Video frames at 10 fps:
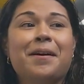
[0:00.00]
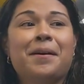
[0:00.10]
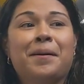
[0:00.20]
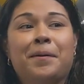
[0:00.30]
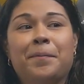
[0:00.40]

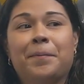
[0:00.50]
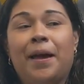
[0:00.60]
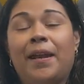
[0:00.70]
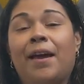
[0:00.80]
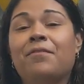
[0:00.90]

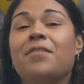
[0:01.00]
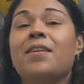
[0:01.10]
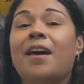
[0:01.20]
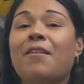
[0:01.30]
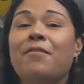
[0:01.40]
and I've
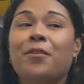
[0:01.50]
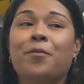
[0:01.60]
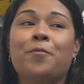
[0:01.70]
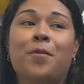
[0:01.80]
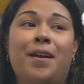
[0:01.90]

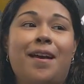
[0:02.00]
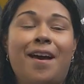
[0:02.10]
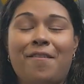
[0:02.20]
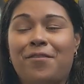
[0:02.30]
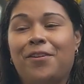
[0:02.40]
never,
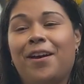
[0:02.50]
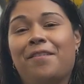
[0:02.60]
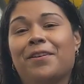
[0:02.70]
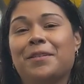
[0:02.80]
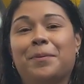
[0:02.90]
ever
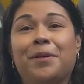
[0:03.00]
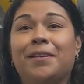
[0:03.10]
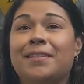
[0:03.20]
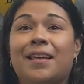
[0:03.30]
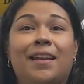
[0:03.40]
have
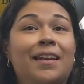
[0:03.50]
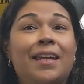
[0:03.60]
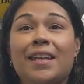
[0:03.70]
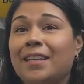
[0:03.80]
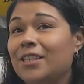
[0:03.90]
experienced that in
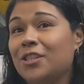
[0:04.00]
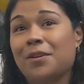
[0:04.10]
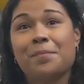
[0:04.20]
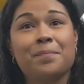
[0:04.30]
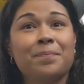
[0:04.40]
any
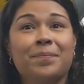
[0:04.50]
gym